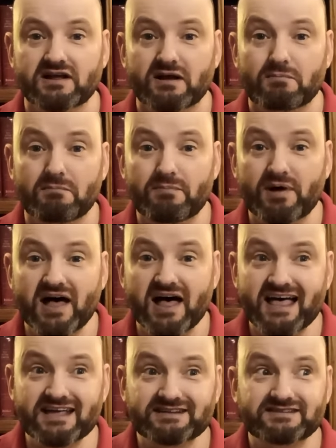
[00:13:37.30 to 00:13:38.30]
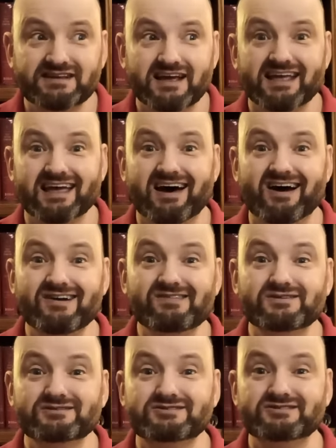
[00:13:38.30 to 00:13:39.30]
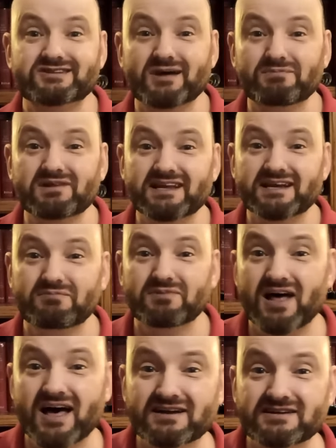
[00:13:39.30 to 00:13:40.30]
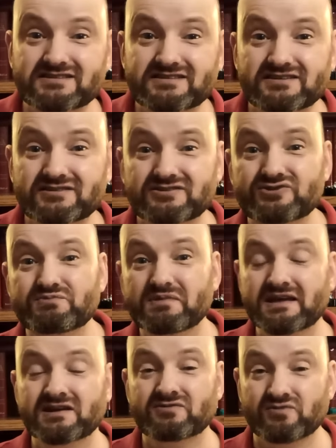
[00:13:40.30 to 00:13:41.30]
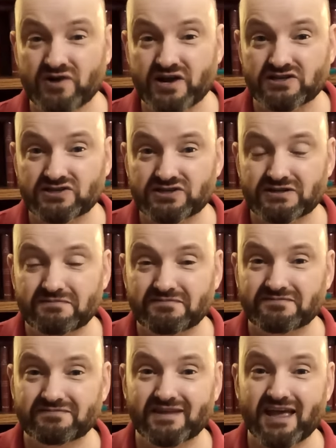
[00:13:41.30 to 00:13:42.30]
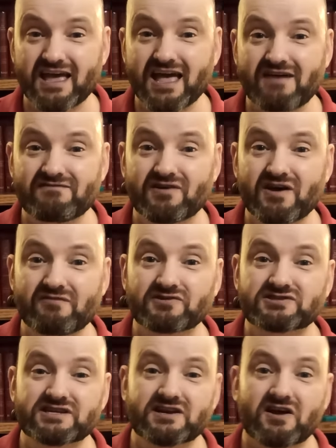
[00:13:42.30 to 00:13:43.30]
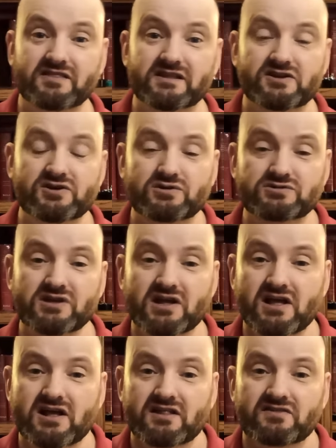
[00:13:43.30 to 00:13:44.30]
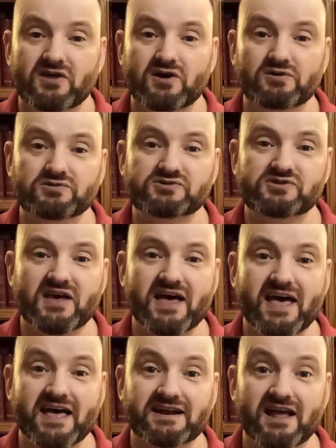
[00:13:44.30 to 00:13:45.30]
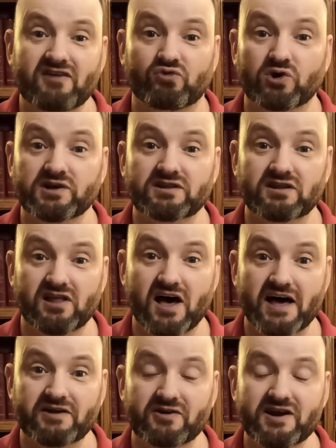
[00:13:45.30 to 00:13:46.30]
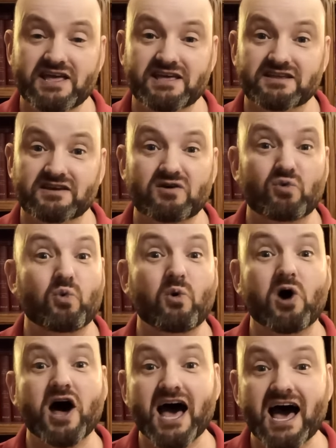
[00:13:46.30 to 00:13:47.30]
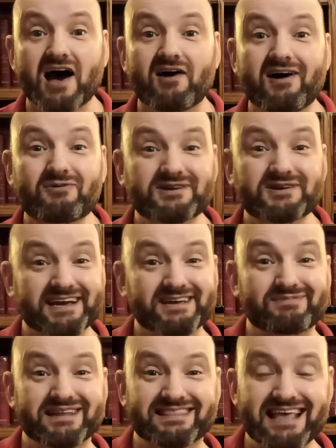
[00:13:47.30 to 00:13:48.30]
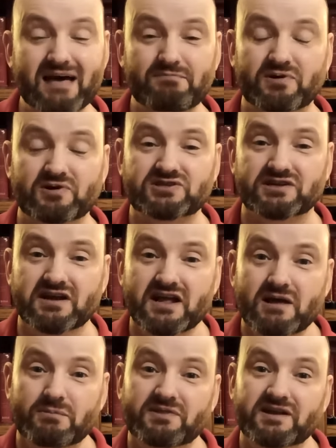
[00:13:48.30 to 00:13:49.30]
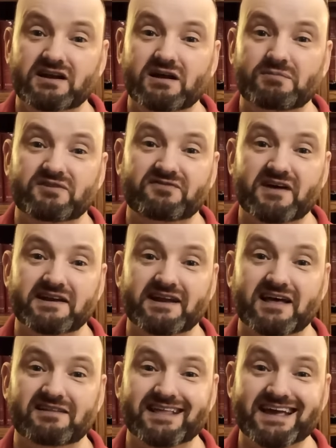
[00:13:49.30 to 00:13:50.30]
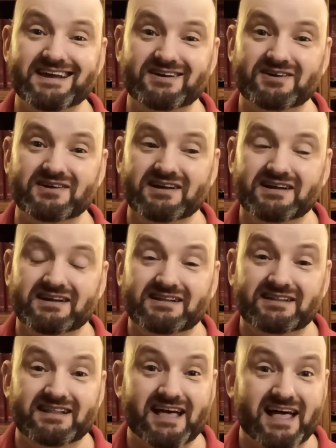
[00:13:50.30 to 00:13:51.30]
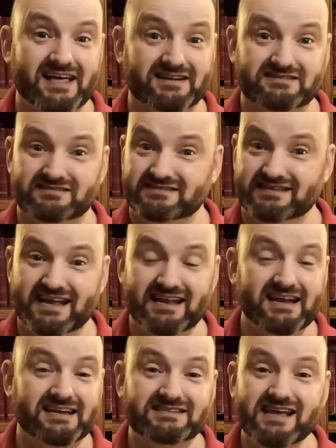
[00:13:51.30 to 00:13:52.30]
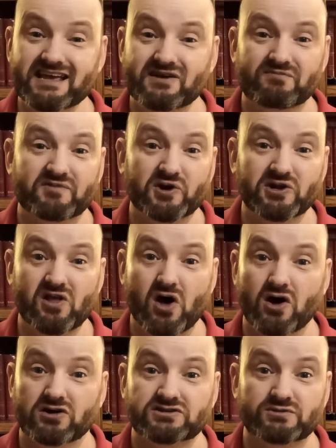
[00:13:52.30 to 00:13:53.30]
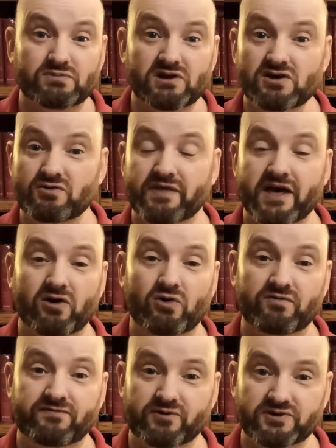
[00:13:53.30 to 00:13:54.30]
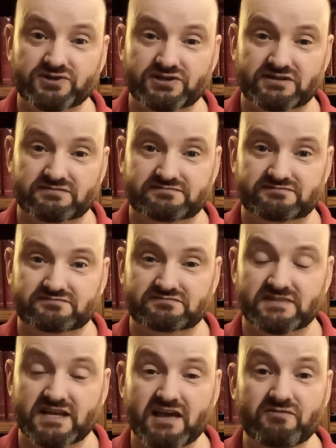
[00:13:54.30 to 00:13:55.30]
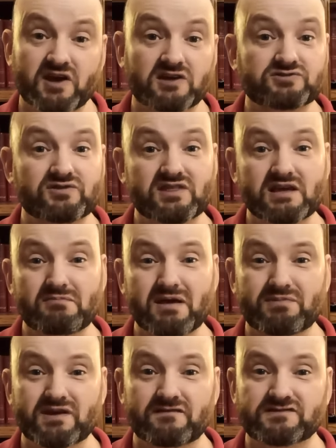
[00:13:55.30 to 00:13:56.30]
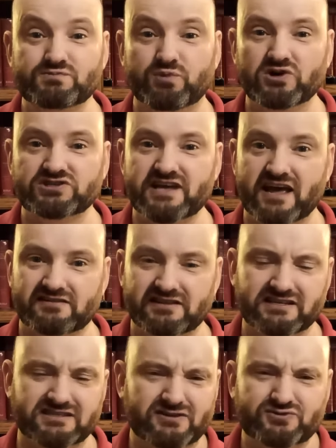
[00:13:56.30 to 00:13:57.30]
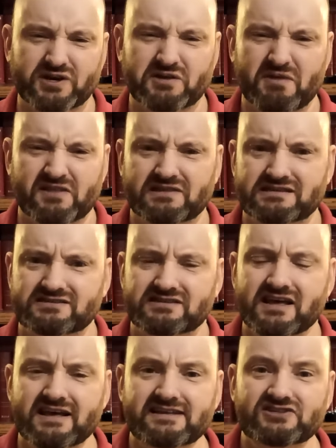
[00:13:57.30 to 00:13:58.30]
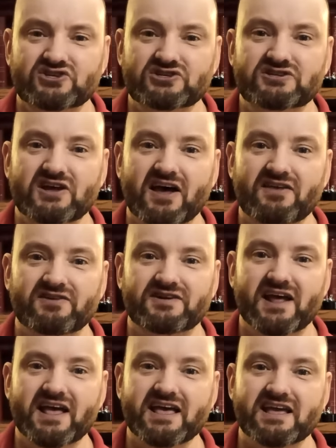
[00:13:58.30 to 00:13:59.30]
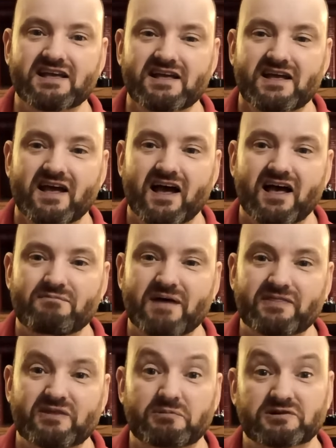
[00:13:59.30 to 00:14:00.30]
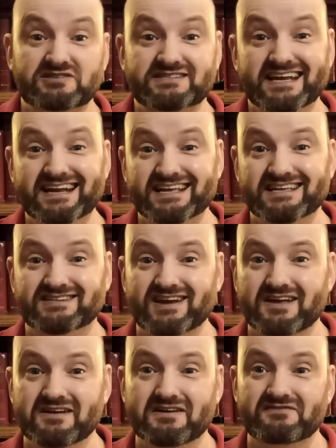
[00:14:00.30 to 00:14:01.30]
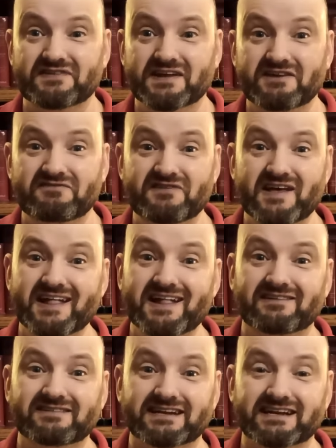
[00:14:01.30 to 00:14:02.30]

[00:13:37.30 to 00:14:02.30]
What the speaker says: But are there stumbling blocks to being rich? Okay, have you ever seen on the news those that have won the lottery and you go, wow, I wish I could be that person. But then come to find out later that it didn't take them very long to blow that whole fortune. Okay, we also think maybe of sports athletes. I was reading about this just the other day, about the percentage of NFL and